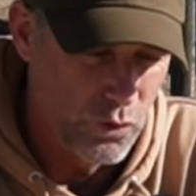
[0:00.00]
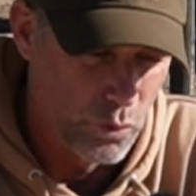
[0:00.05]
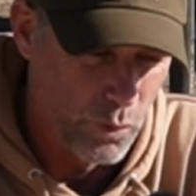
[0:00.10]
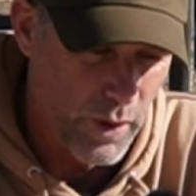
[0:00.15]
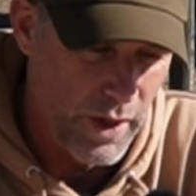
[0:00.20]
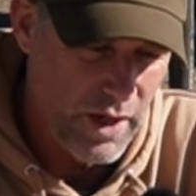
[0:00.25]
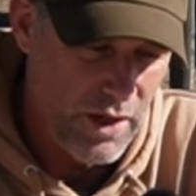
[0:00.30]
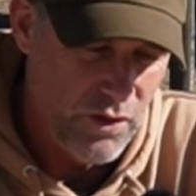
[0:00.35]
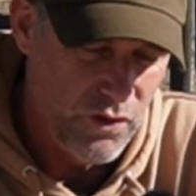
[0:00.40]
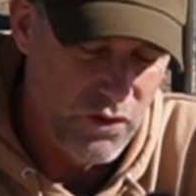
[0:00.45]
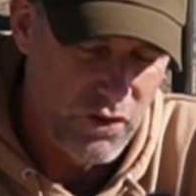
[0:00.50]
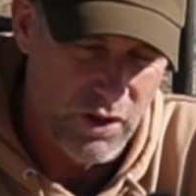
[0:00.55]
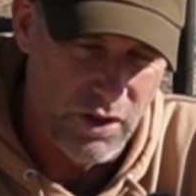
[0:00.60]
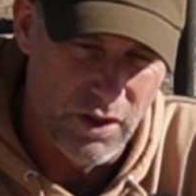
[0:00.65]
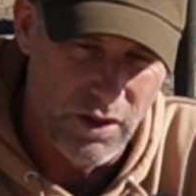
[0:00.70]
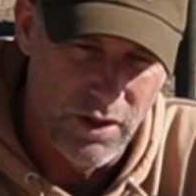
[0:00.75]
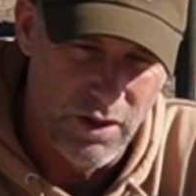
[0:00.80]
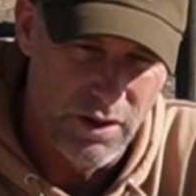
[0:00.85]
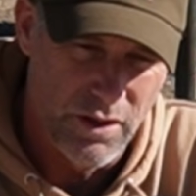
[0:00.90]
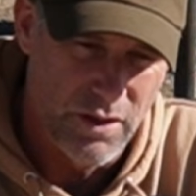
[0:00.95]
raised
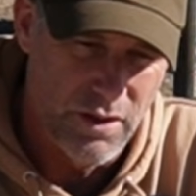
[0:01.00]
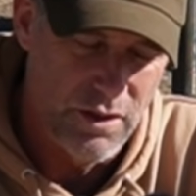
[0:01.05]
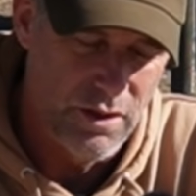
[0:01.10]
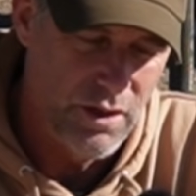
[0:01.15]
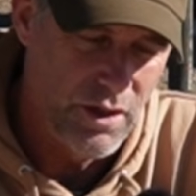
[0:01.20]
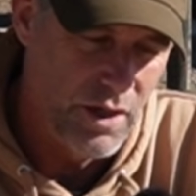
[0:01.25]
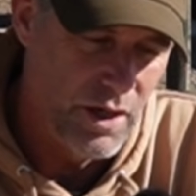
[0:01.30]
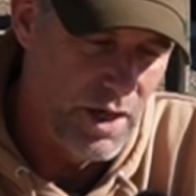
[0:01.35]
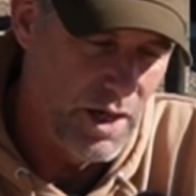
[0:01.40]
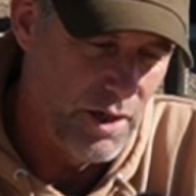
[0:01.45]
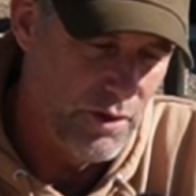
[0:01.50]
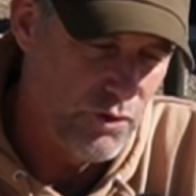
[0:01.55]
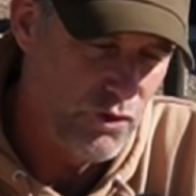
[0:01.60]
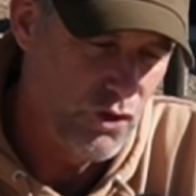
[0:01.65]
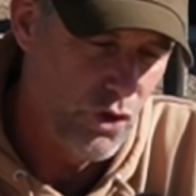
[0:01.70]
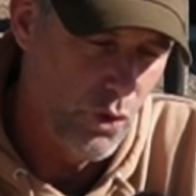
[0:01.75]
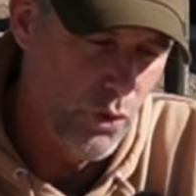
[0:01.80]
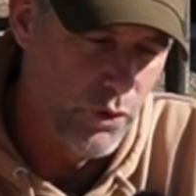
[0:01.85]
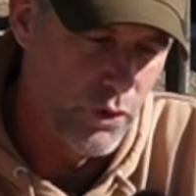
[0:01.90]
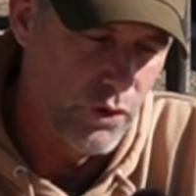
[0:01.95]

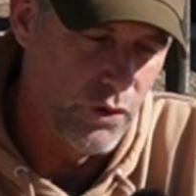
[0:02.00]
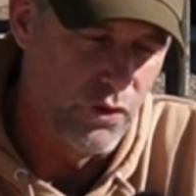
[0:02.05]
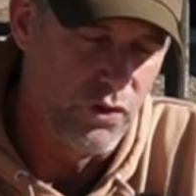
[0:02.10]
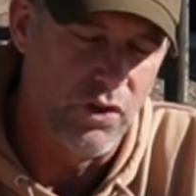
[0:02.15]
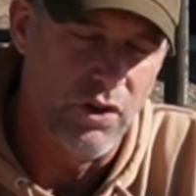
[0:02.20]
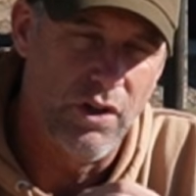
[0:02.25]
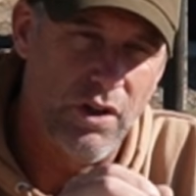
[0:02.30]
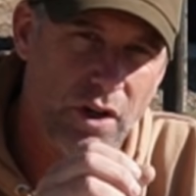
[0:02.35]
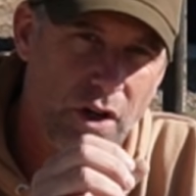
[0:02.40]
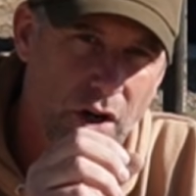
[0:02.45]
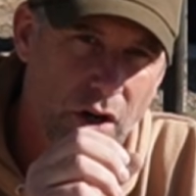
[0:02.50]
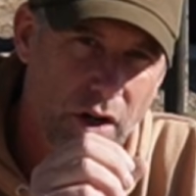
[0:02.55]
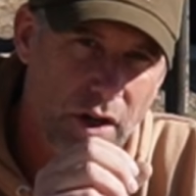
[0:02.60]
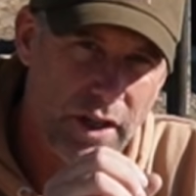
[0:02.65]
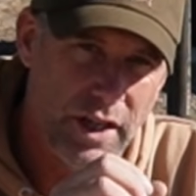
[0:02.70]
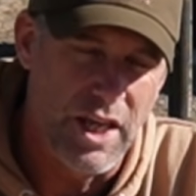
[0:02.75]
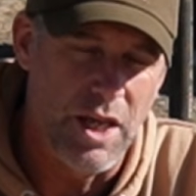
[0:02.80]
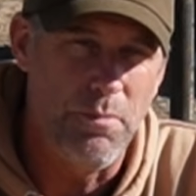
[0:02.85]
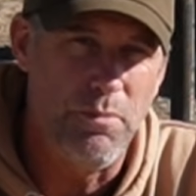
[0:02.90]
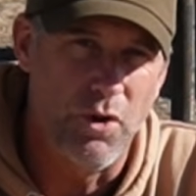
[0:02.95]
shoulders
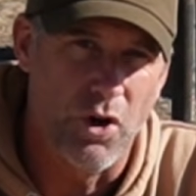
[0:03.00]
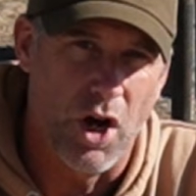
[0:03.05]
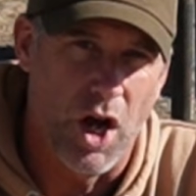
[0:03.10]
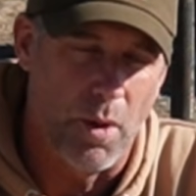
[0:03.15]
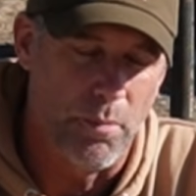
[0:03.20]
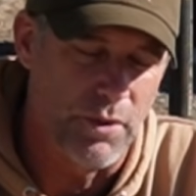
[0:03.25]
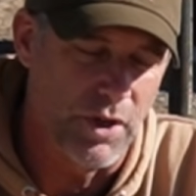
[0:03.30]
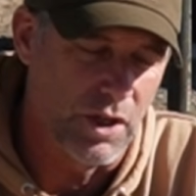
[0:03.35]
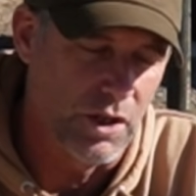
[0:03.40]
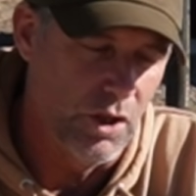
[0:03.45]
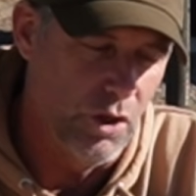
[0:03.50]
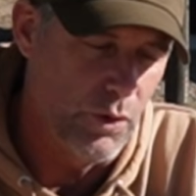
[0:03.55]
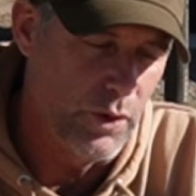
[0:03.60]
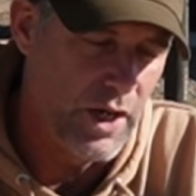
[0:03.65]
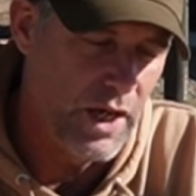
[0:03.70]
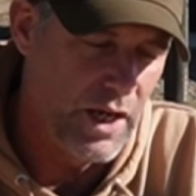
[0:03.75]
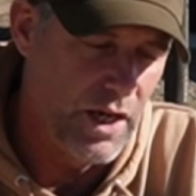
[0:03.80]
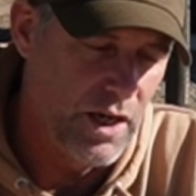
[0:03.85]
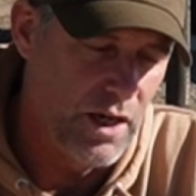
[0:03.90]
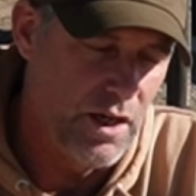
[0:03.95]
keep your optic
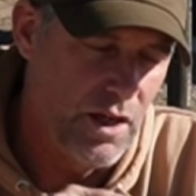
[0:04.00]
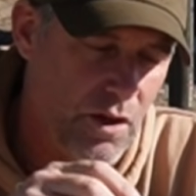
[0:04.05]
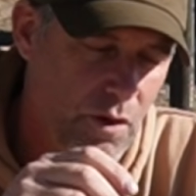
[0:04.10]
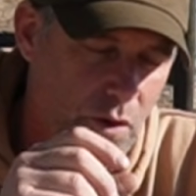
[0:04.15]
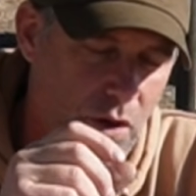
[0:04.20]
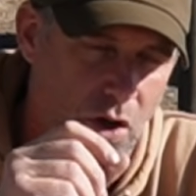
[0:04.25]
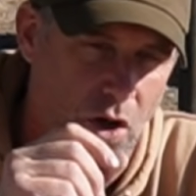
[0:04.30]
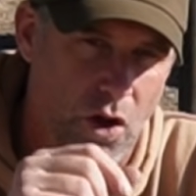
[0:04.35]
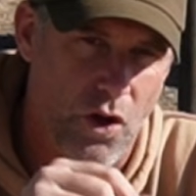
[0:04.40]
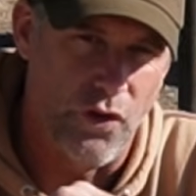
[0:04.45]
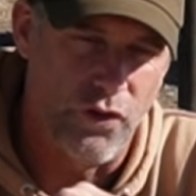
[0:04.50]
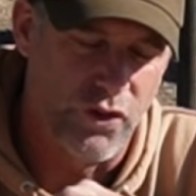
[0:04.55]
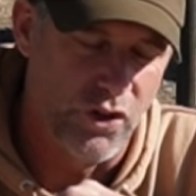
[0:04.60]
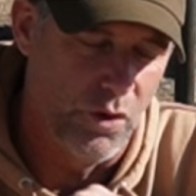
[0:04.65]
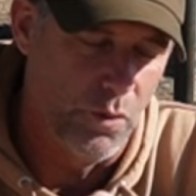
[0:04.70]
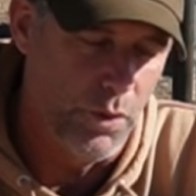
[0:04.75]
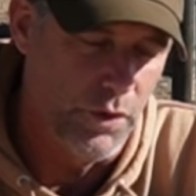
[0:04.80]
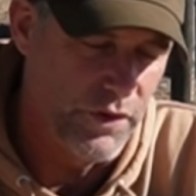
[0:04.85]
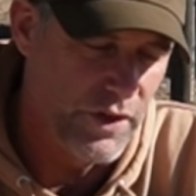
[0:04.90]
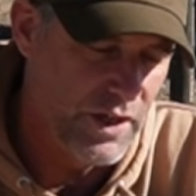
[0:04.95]
located.
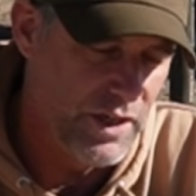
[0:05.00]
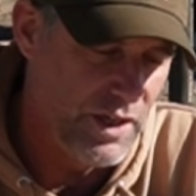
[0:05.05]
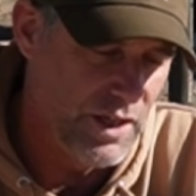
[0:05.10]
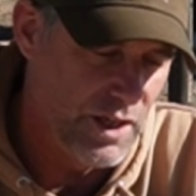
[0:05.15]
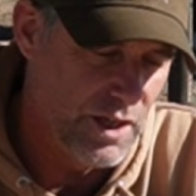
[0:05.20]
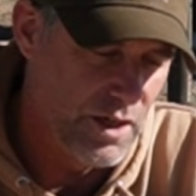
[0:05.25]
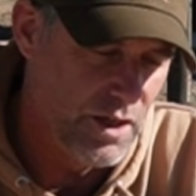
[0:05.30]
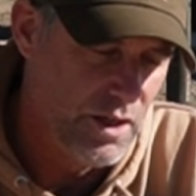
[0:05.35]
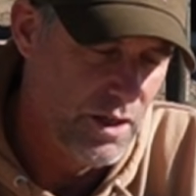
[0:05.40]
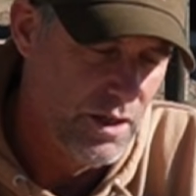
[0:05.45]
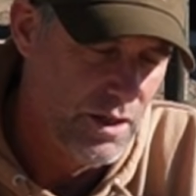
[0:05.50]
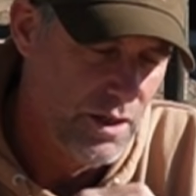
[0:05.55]
Also, what they did